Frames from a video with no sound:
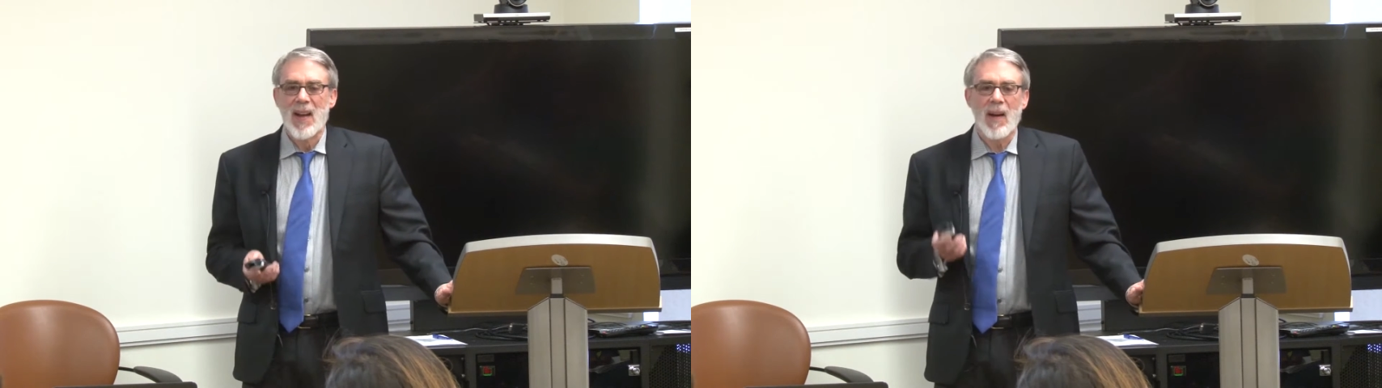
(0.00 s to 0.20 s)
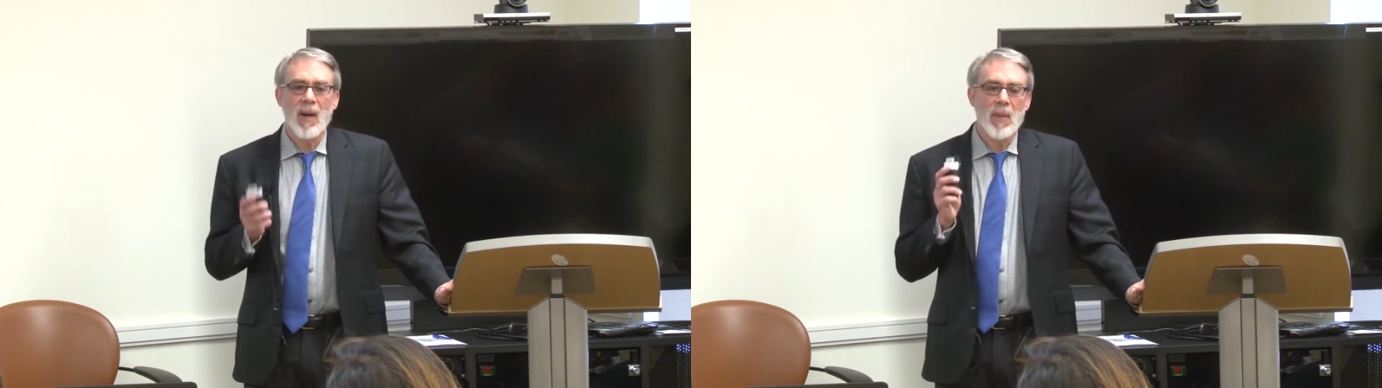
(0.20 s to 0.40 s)

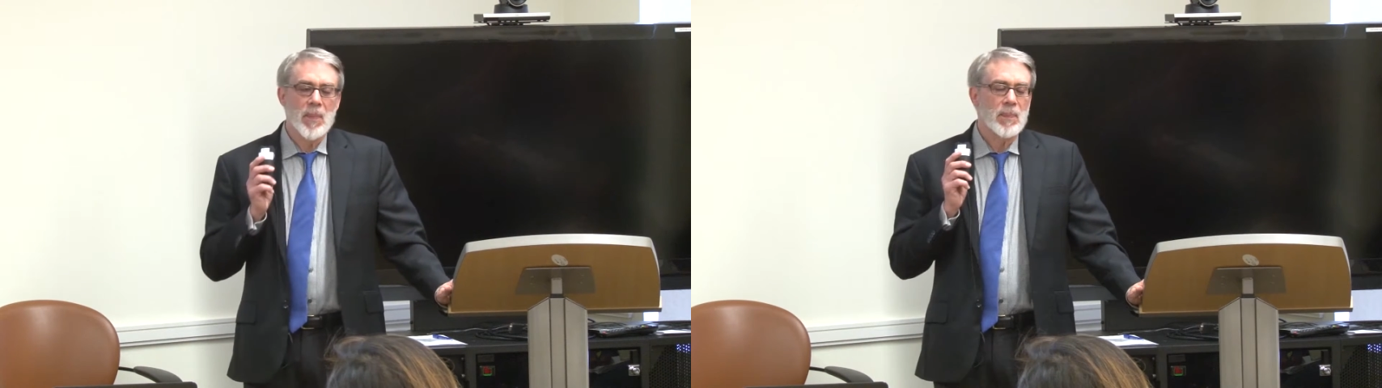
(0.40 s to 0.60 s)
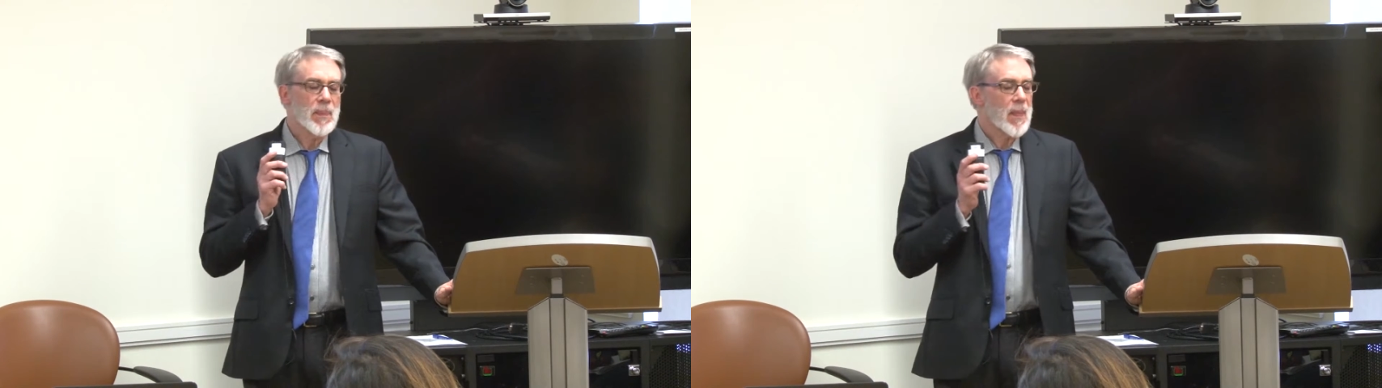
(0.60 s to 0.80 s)

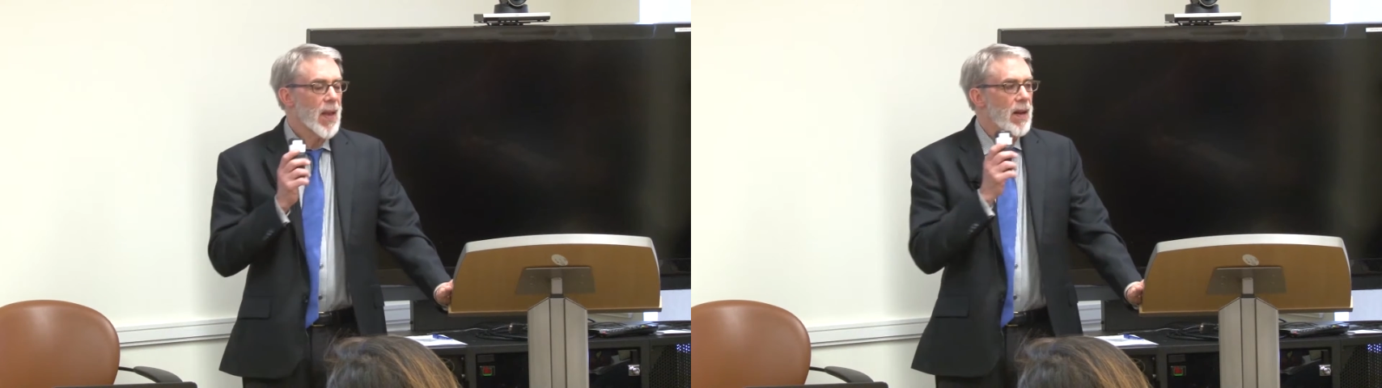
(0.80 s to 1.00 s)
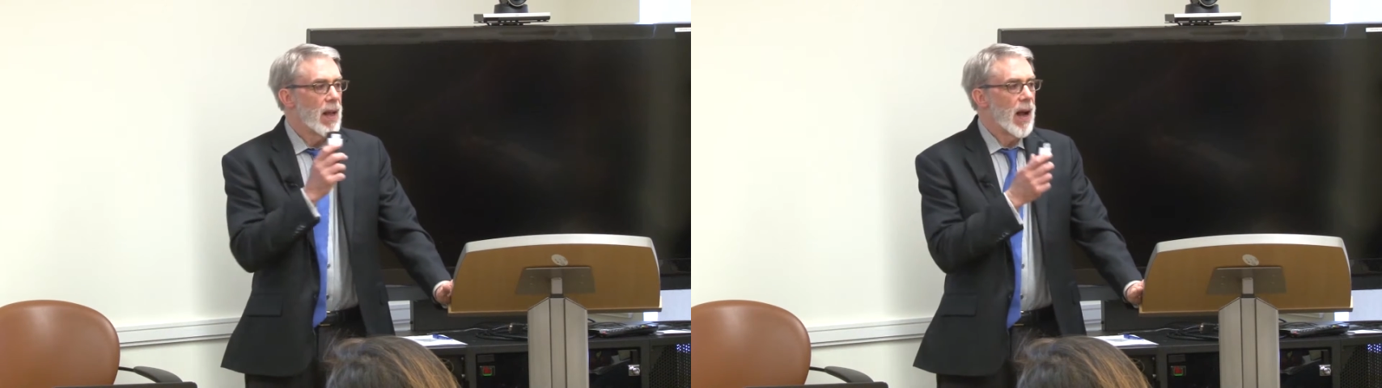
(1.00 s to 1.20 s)

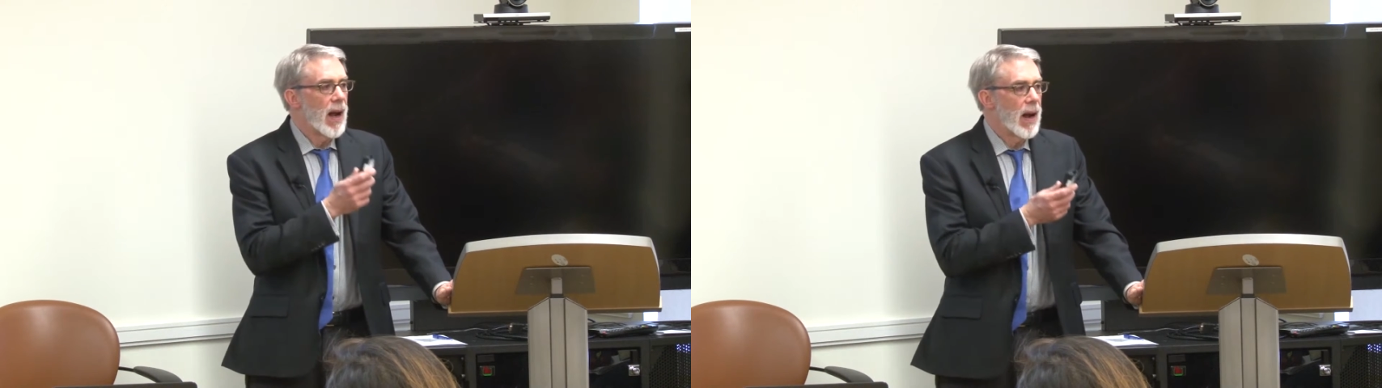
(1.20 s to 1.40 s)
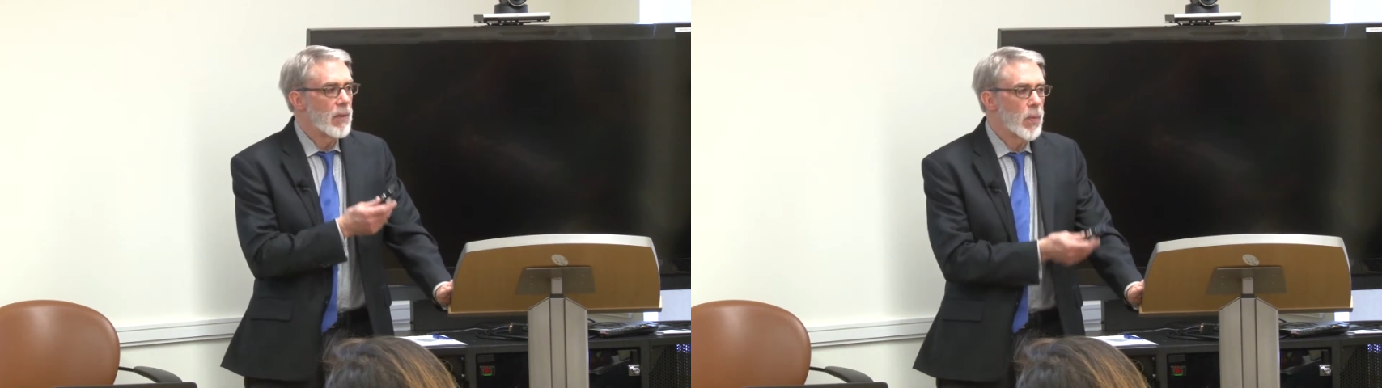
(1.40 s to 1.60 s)

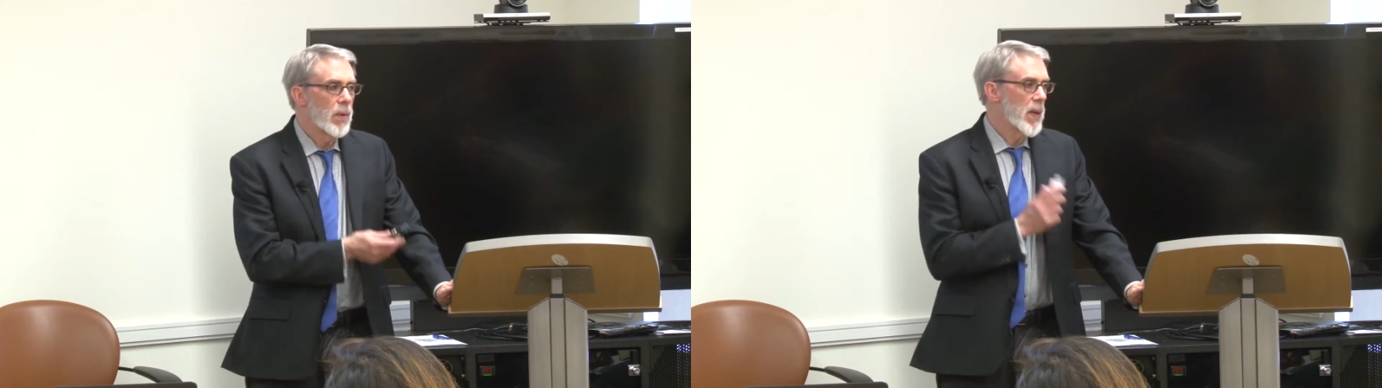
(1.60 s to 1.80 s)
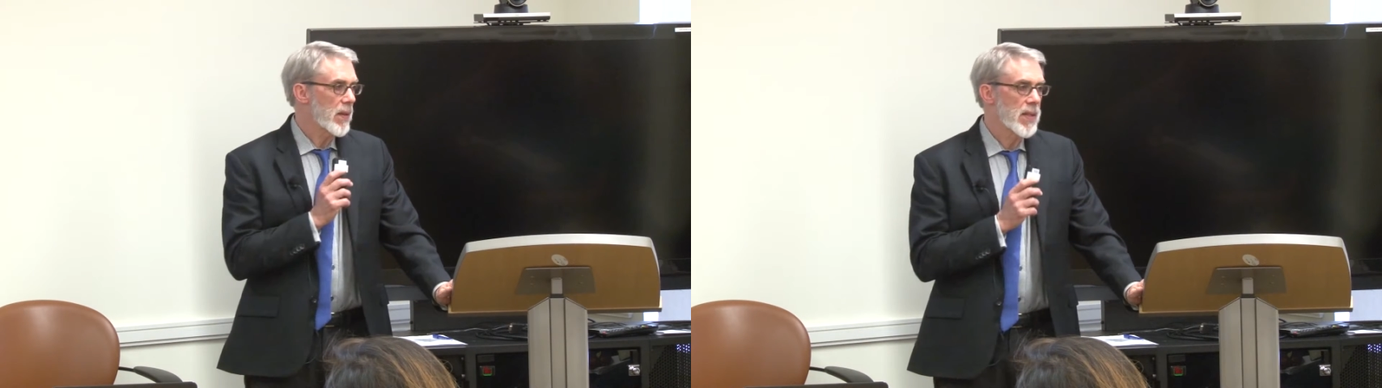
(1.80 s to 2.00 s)
I will
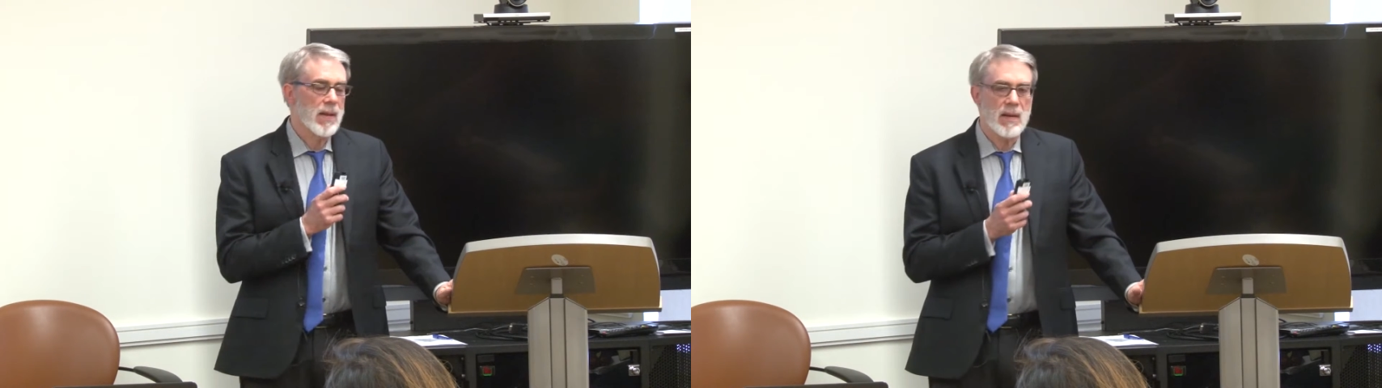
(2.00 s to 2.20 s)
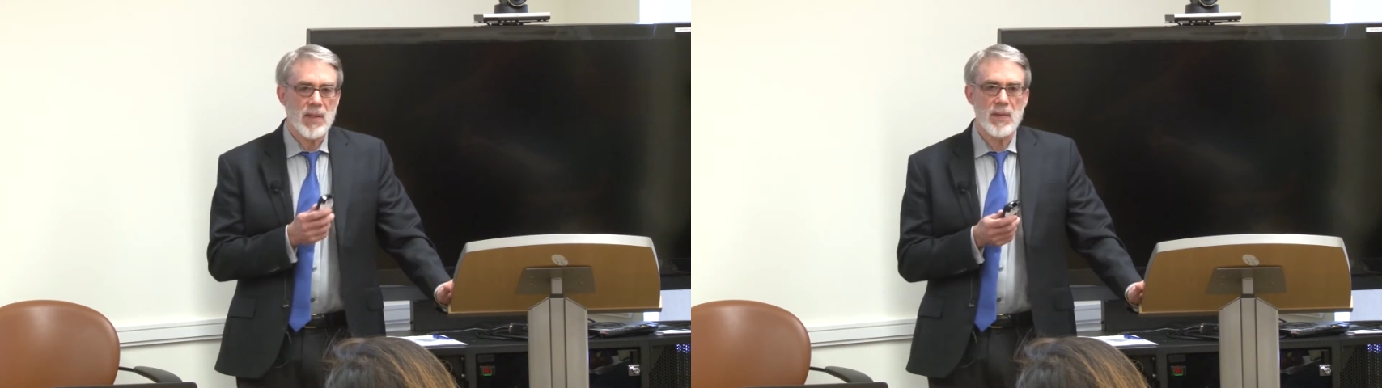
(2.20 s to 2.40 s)
make the
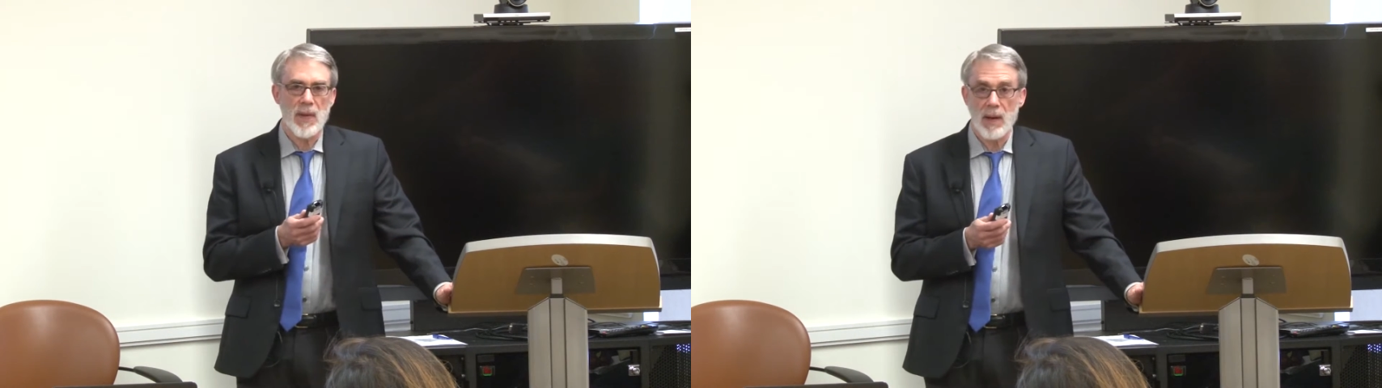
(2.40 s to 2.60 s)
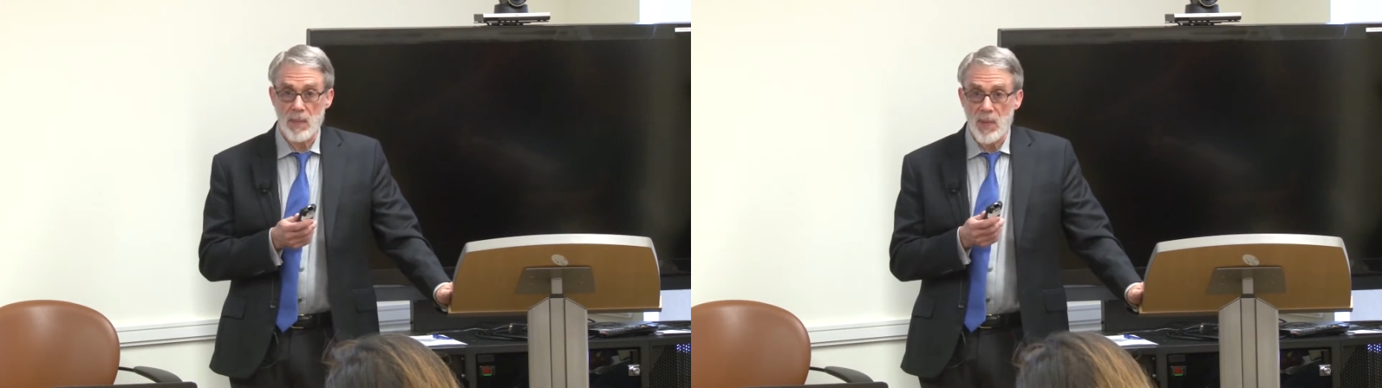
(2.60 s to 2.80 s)
slides
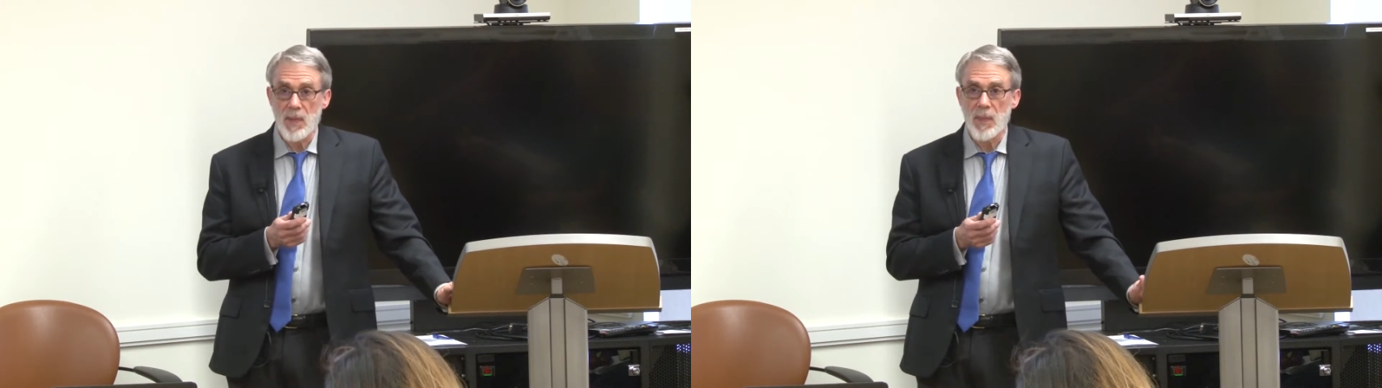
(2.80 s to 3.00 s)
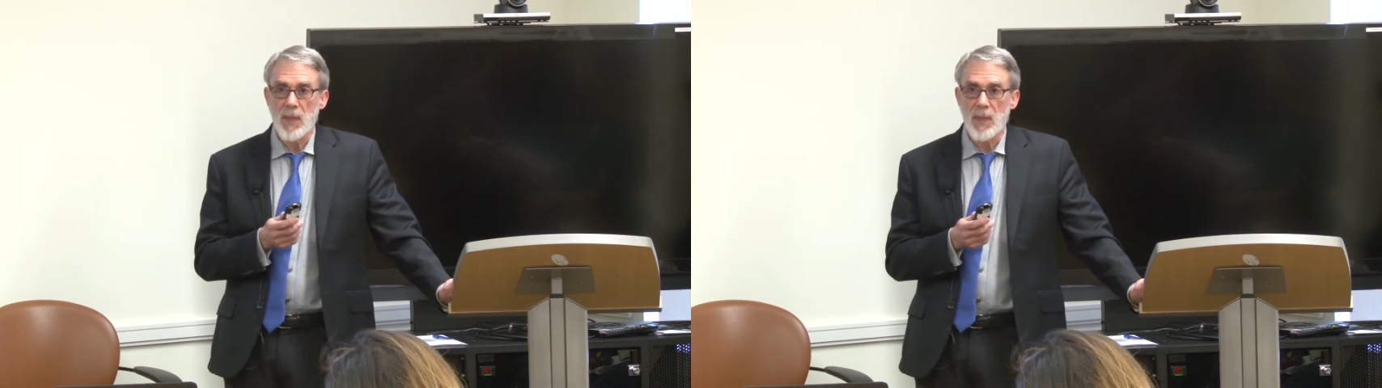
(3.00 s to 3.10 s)
available.